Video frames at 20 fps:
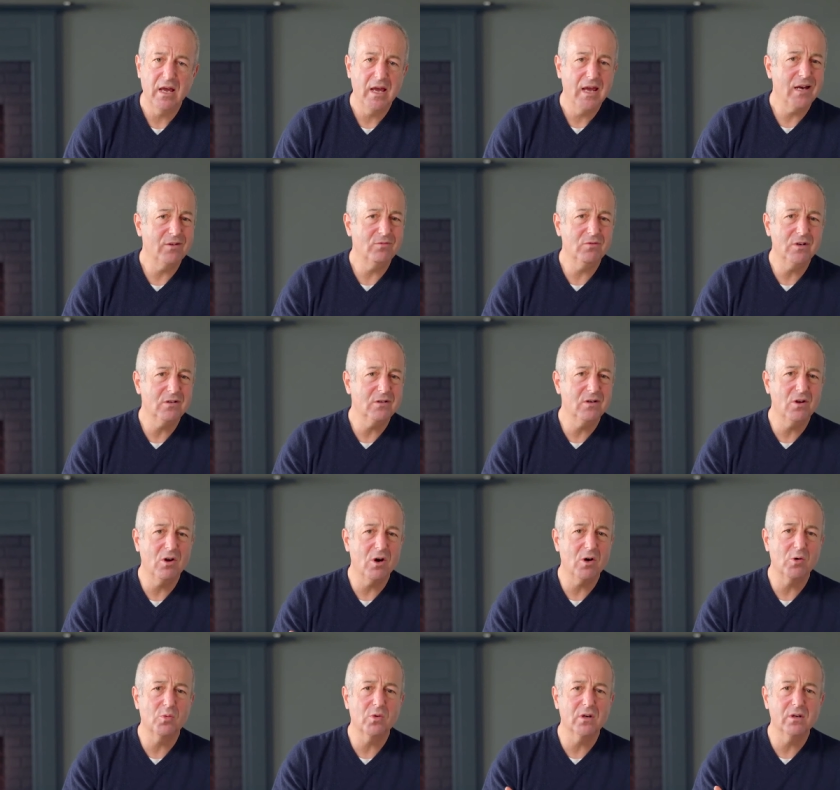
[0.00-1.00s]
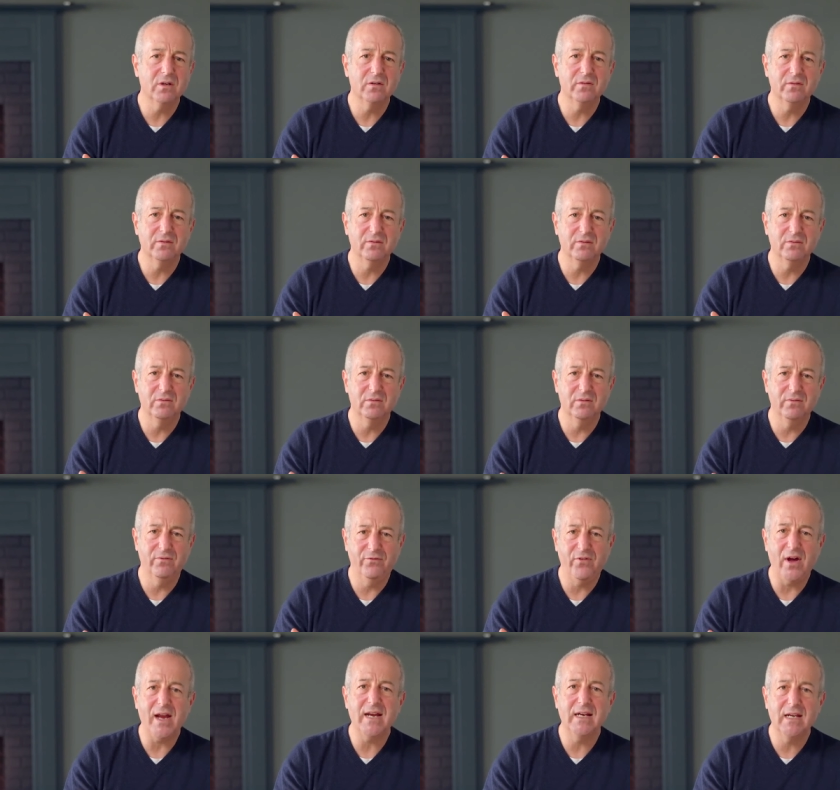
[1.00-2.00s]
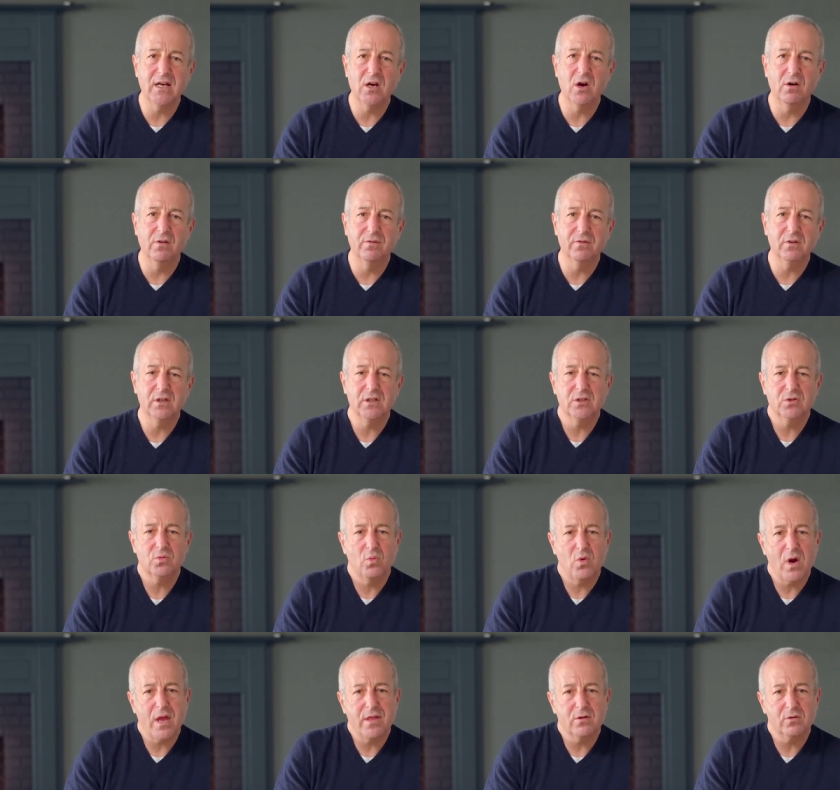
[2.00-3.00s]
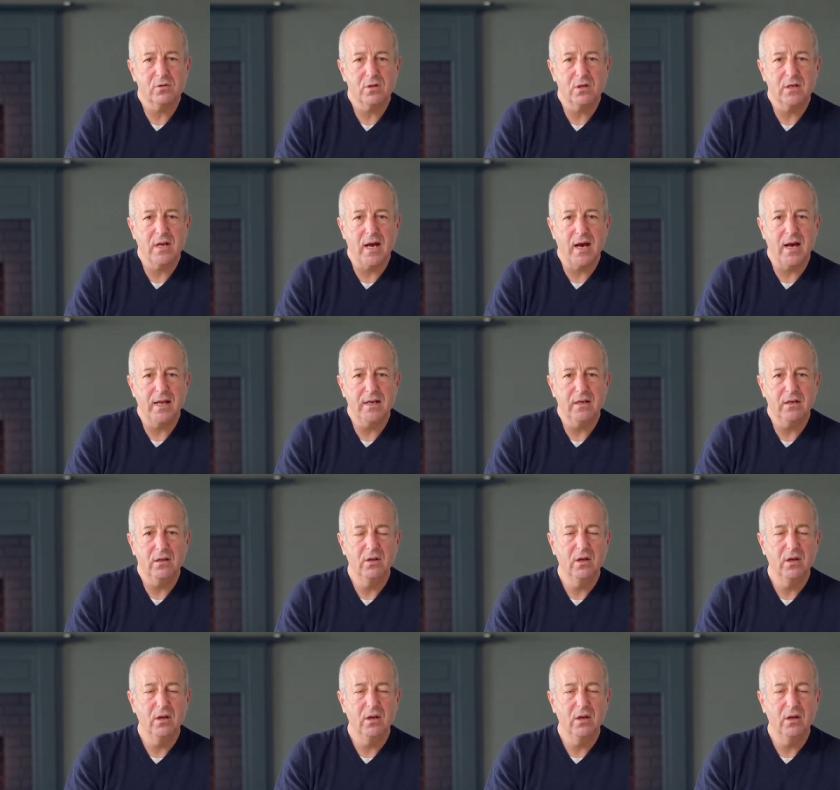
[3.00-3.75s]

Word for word: And really all we're fighting over is whether or not